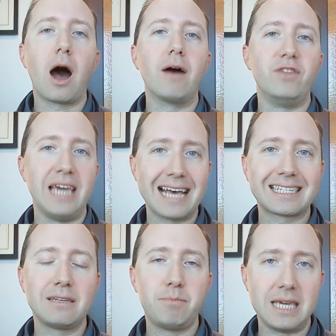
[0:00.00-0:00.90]
of the
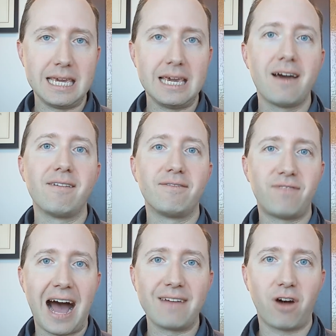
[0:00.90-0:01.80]
S&P
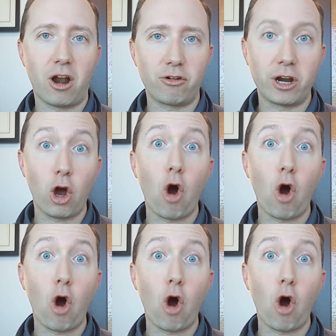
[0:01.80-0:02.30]
500